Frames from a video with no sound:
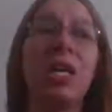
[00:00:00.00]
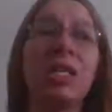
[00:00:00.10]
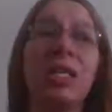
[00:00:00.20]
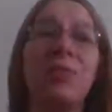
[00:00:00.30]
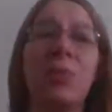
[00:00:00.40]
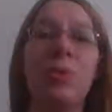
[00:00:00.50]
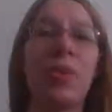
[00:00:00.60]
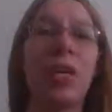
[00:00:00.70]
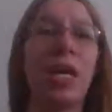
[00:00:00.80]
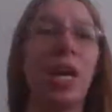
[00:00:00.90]
Because even with
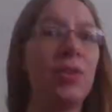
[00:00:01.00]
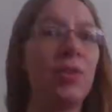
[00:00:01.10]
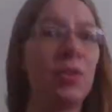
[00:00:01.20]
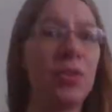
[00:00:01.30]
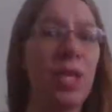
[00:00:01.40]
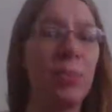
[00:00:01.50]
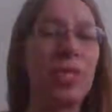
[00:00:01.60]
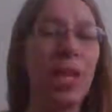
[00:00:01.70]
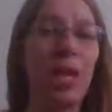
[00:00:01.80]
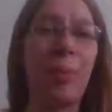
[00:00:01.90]
like having full-time
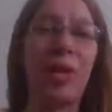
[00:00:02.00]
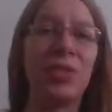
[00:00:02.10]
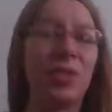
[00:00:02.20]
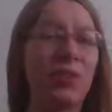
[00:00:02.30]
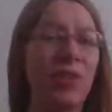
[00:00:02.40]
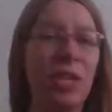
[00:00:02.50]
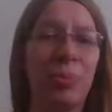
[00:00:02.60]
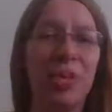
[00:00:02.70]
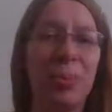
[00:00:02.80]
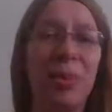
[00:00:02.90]
job, I still have to find a
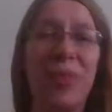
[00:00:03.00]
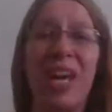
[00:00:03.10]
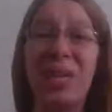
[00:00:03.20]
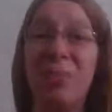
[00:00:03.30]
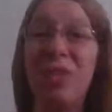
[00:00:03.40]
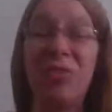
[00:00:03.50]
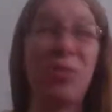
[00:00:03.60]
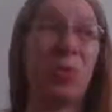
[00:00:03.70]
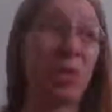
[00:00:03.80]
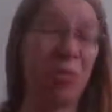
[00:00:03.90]
place. I mean, if I can barely
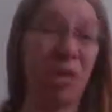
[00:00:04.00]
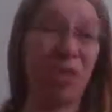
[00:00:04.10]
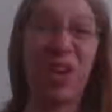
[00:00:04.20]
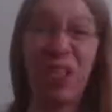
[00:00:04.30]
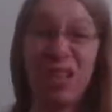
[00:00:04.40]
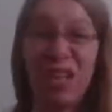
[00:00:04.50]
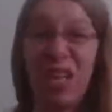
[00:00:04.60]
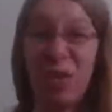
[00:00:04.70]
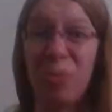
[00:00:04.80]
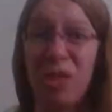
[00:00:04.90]
afford a
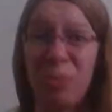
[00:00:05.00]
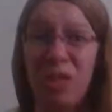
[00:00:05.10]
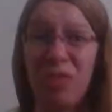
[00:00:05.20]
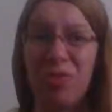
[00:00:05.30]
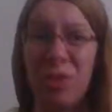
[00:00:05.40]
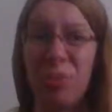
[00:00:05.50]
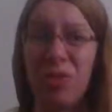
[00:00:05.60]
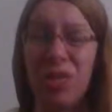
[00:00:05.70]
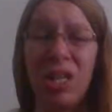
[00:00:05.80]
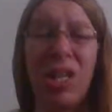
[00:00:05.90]
$500 apartment in
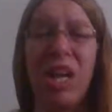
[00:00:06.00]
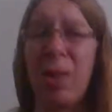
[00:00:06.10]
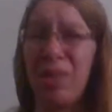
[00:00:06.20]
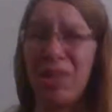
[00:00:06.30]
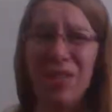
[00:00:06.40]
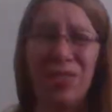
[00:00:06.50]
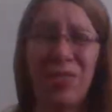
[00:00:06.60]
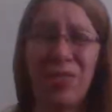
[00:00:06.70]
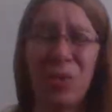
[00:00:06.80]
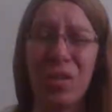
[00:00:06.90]
Freeport, how am I going to
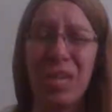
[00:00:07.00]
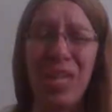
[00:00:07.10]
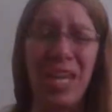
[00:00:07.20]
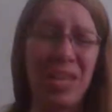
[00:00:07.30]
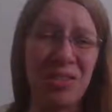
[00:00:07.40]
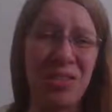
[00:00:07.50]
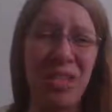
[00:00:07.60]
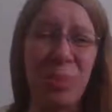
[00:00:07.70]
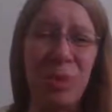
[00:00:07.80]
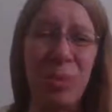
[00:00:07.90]
afford like an
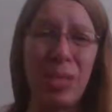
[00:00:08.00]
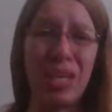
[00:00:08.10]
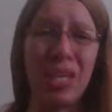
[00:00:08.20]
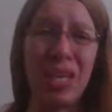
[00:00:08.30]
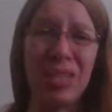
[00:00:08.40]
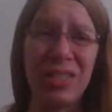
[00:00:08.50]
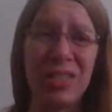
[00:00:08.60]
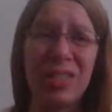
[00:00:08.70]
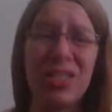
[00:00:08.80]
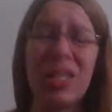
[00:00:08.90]
$800 apartment in
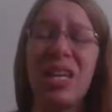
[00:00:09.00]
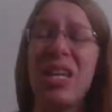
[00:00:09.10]
Texas?